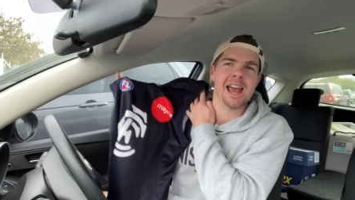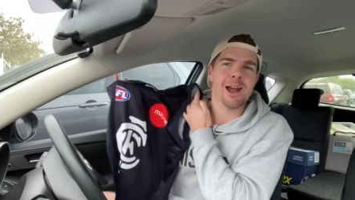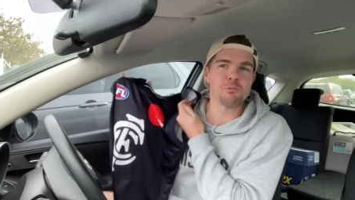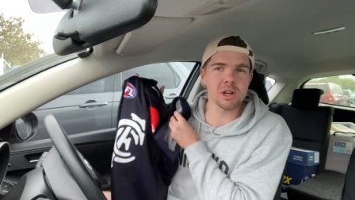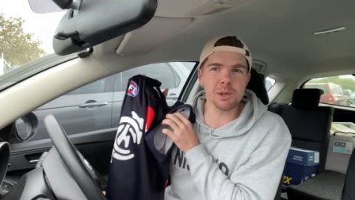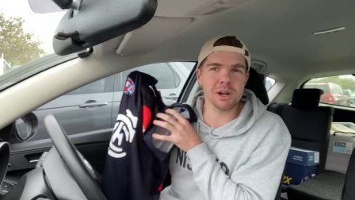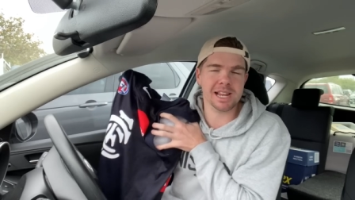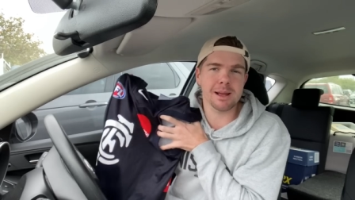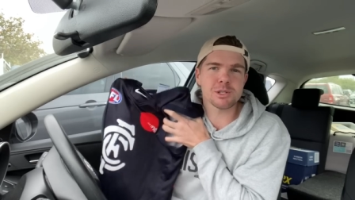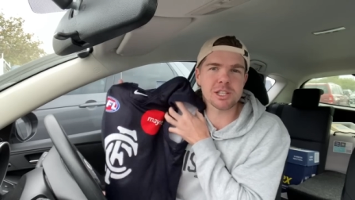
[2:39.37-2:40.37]
And really, when it
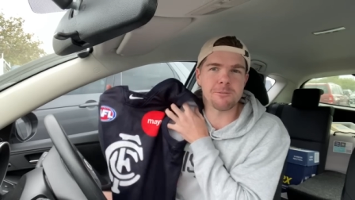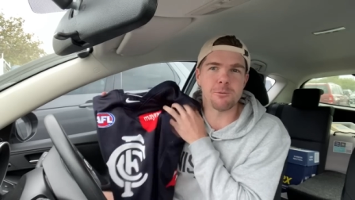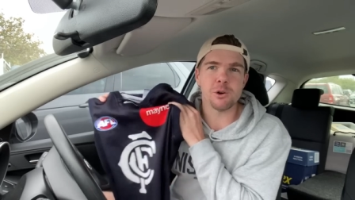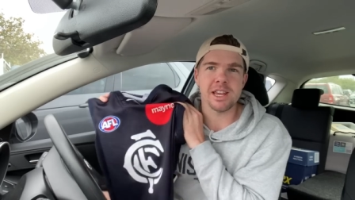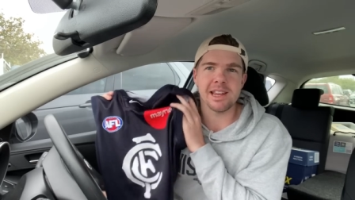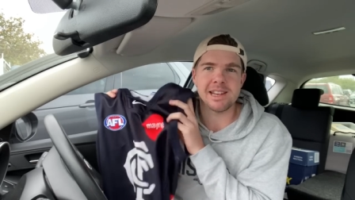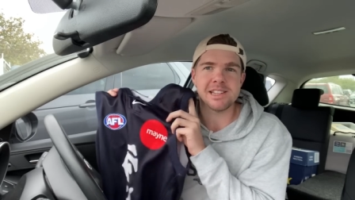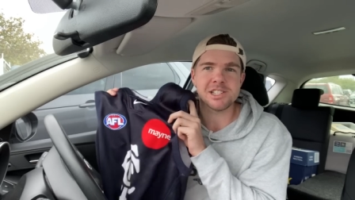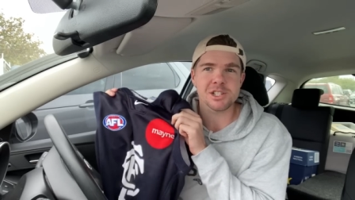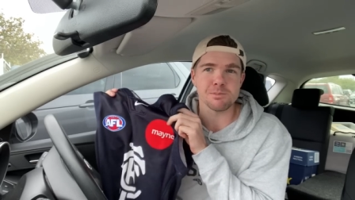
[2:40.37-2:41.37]
comes to the footy, it
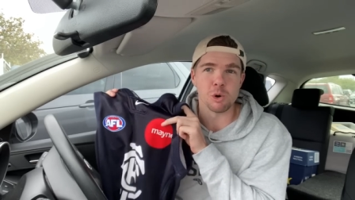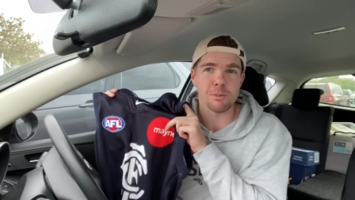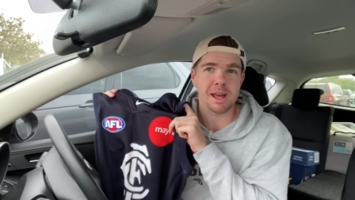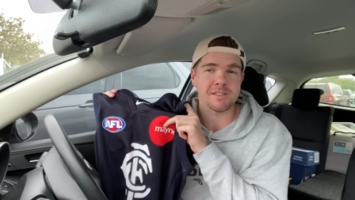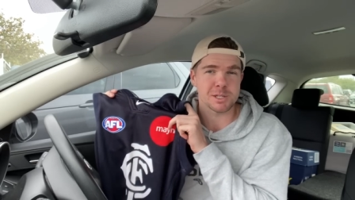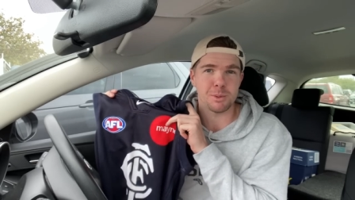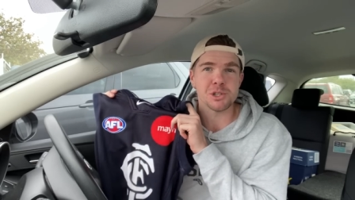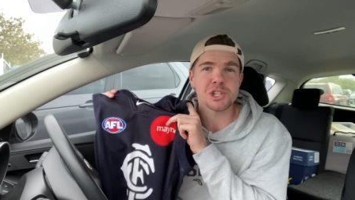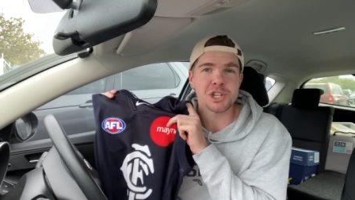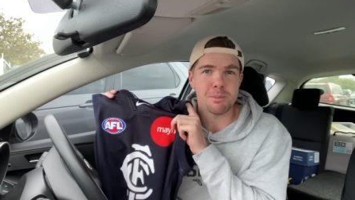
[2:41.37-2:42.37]
is just more about the
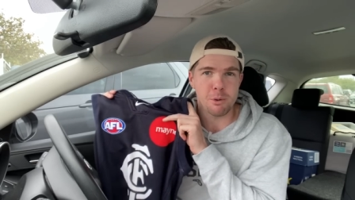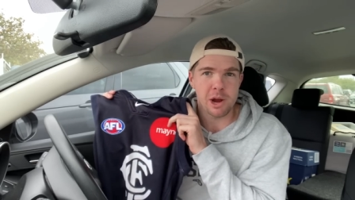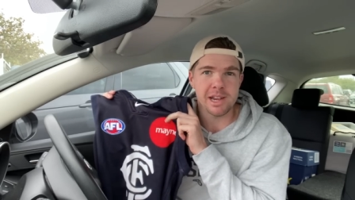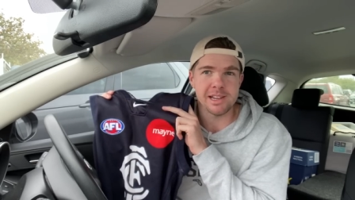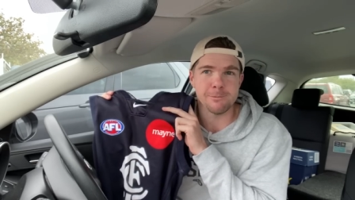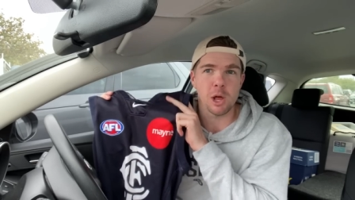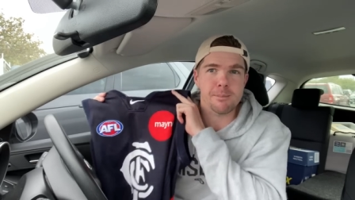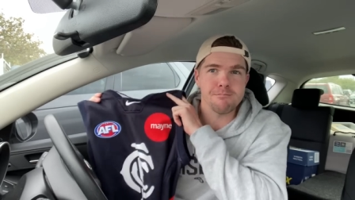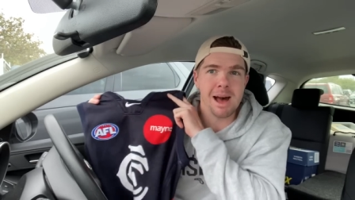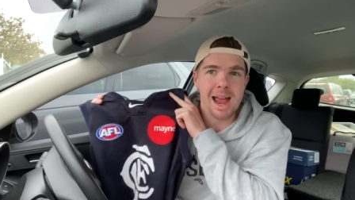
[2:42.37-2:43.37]
sponsorship branding.
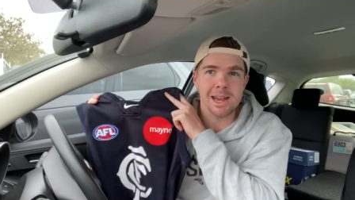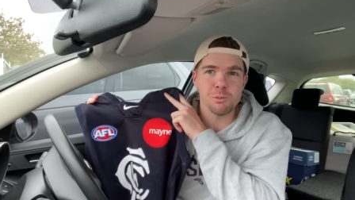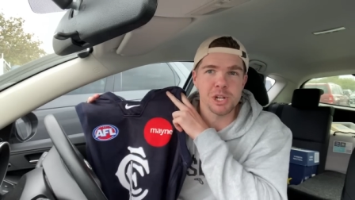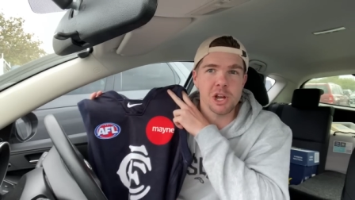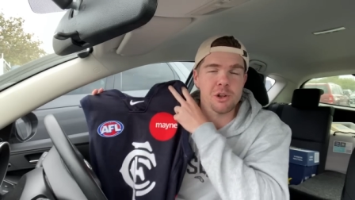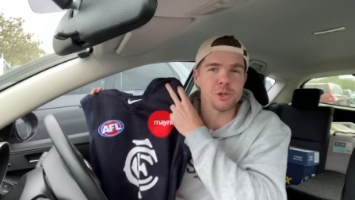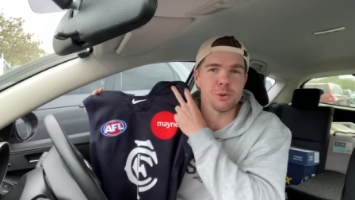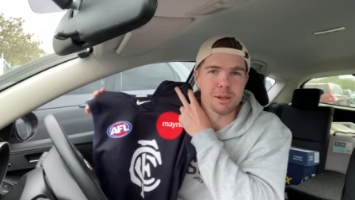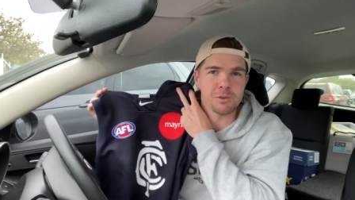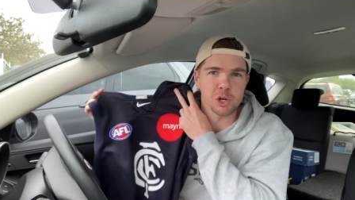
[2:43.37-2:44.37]
Like Maine, when you go and do
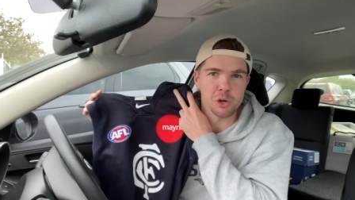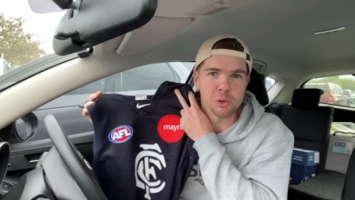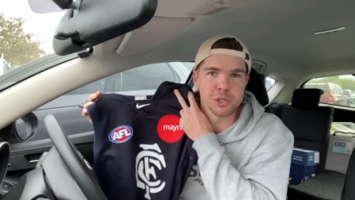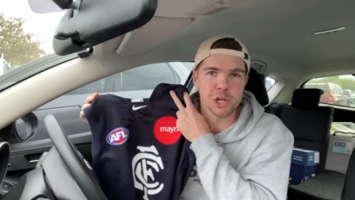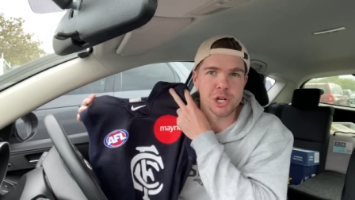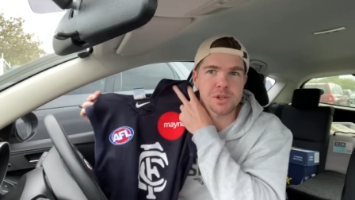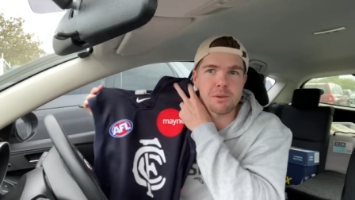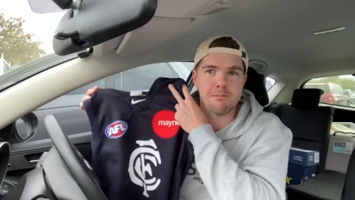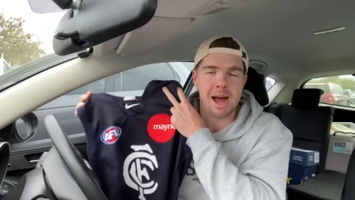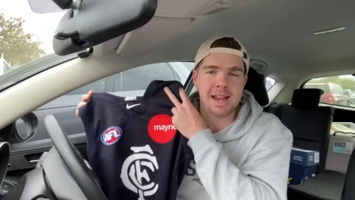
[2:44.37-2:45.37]
a bit of a Google search
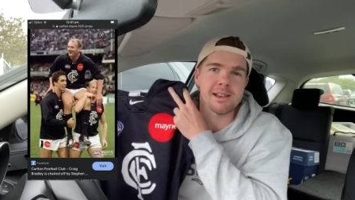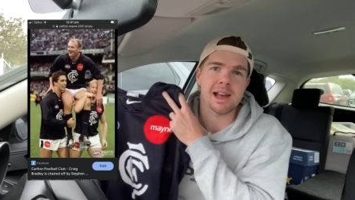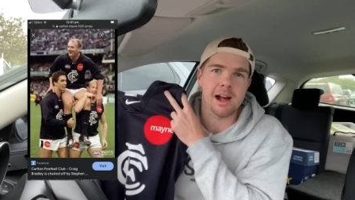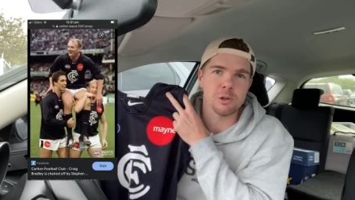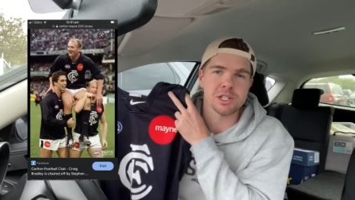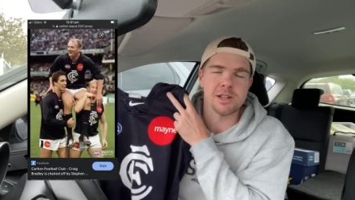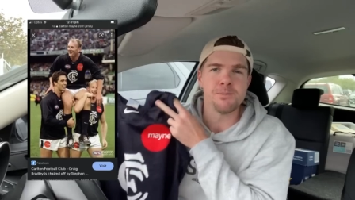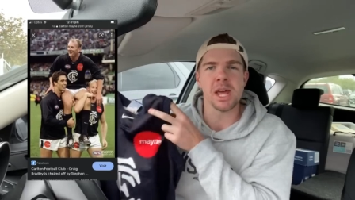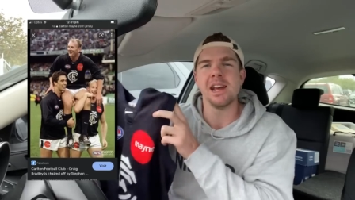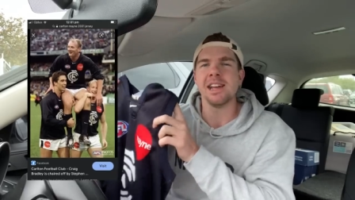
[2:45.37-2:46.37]
for Maine Carlton,
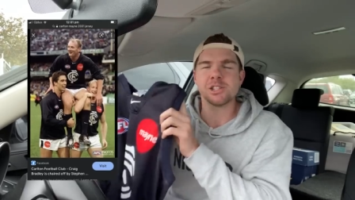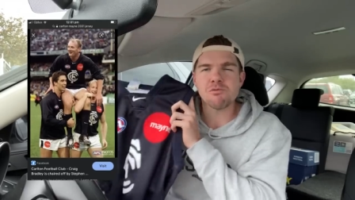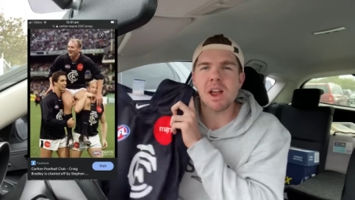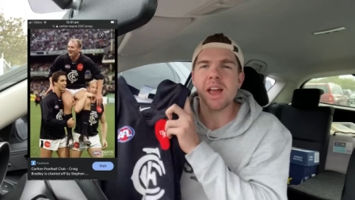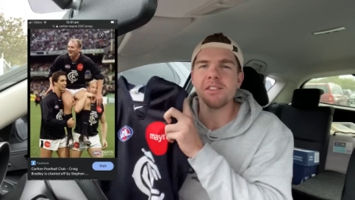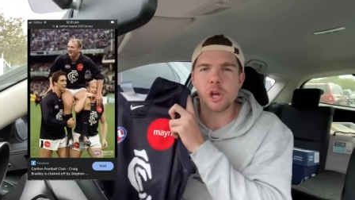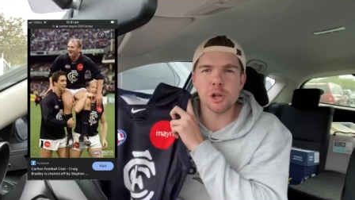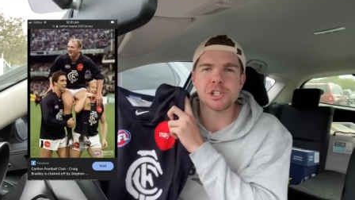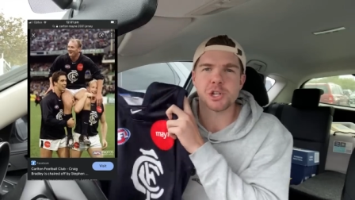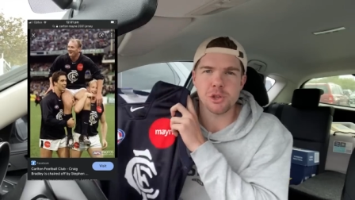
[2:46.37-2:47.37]
it's around the
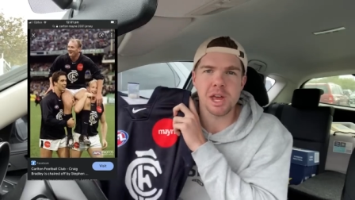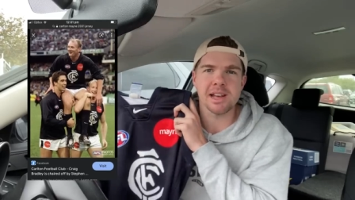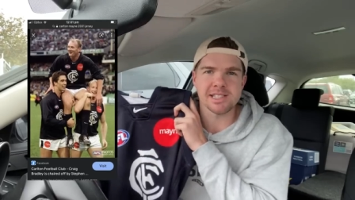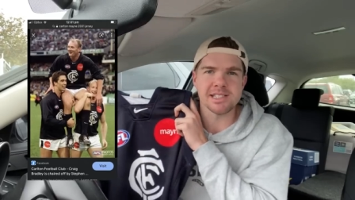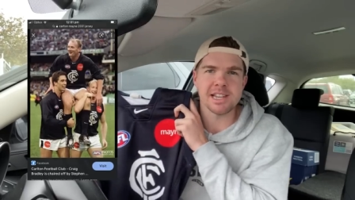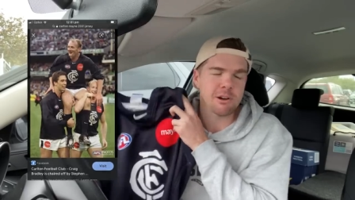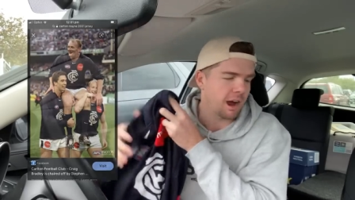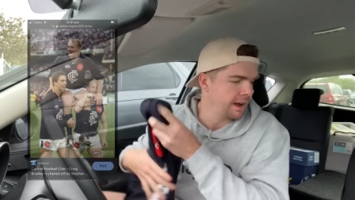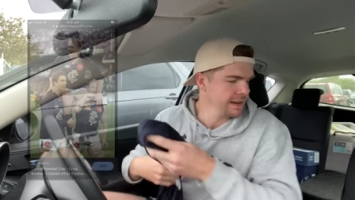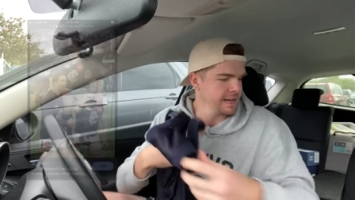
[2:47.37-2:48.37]
early 2000s era.